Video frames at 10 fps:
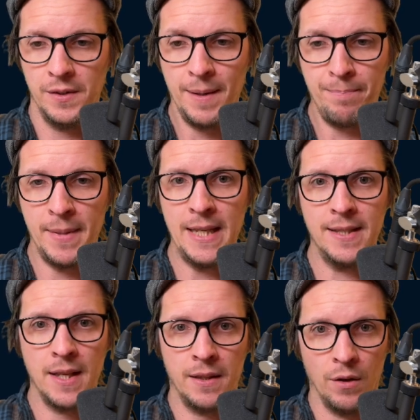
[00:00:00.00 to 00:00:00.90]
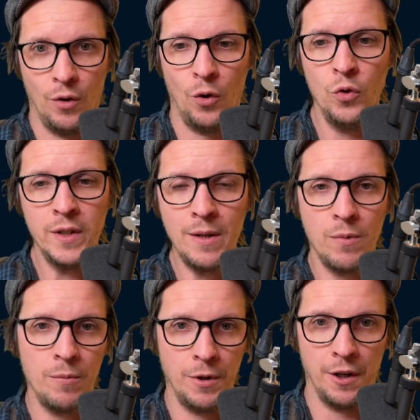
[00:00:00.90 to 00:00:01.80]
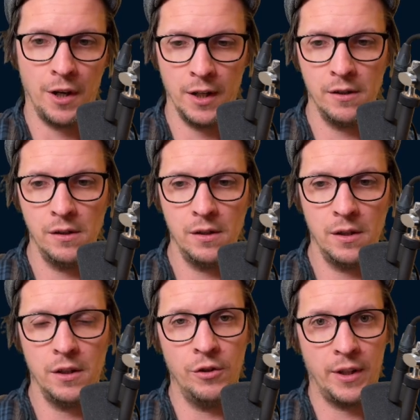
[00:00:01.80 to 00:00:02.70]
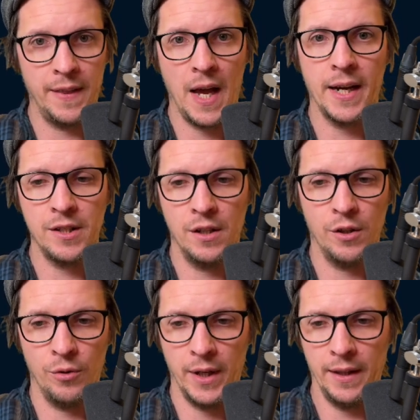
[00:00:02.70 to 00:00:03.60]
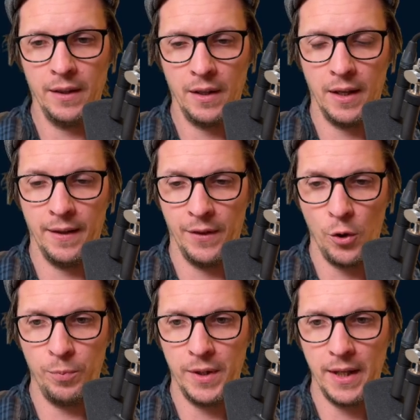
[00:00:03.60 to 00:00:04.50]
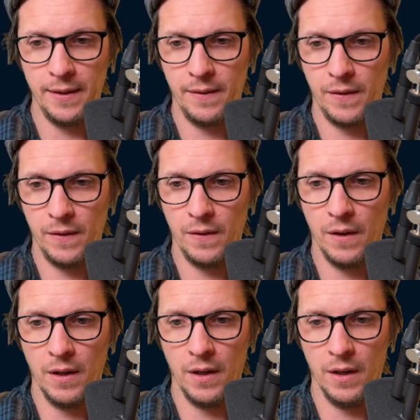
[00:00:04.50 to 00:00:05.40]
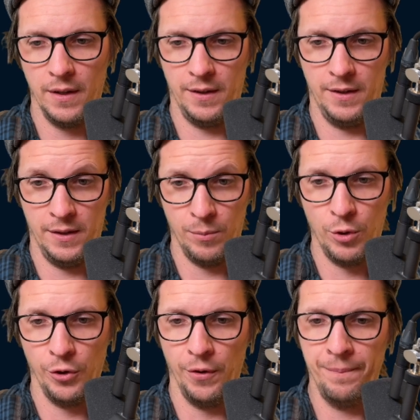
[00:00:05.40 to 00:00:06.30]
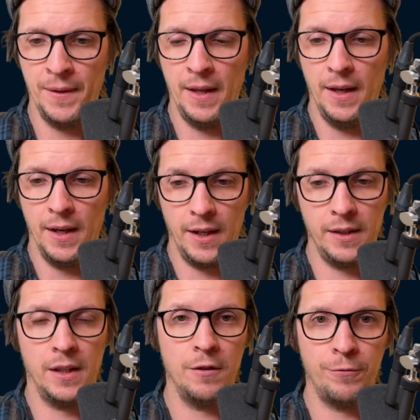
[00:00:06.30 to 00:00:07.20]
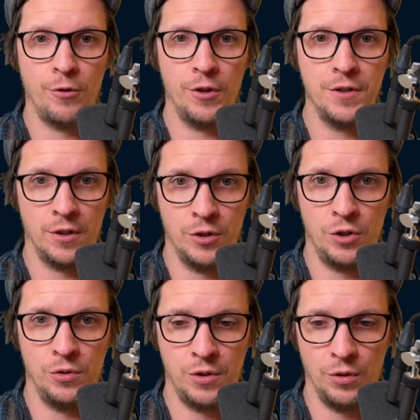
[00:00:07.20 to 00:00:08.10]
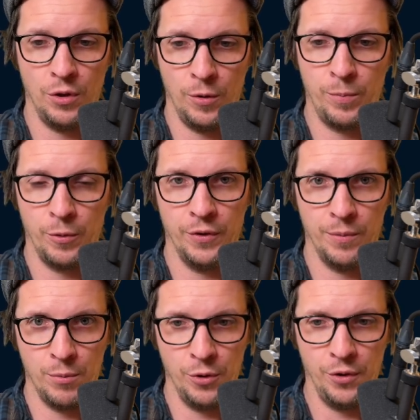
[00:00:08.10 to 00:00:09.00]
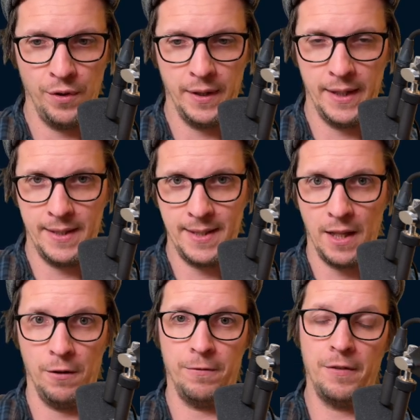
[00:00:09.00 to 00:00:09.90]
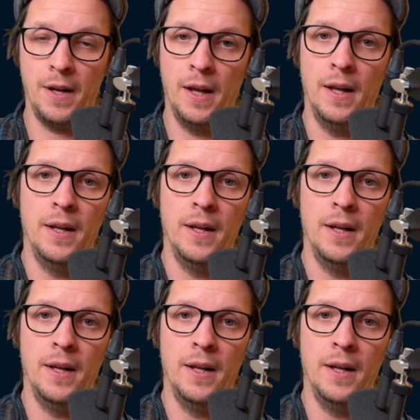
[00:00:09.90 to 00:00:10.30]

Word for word: So that means that only when we're idle, you can actually go in and update uh, the model. And then of course you can choose to upload the model itself.